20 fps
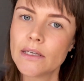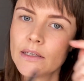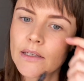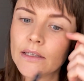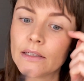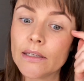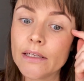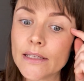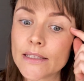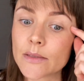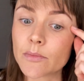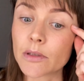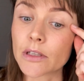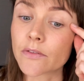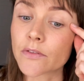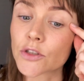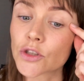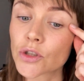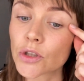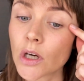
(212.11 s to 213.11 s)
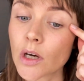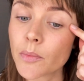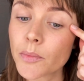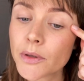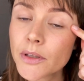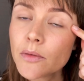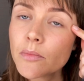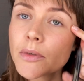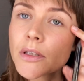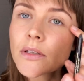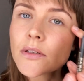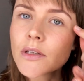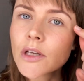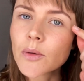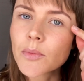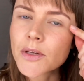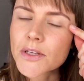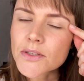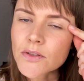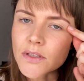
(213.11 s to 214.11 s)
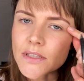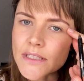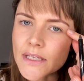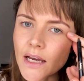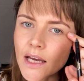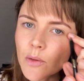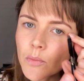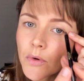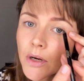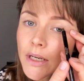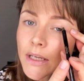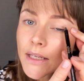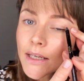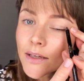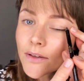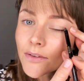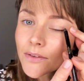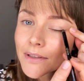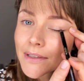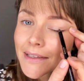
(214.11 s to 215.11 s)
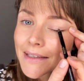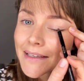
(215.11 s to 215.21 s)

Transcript: It needs a bit of a sharpen, but nobody's got time right now.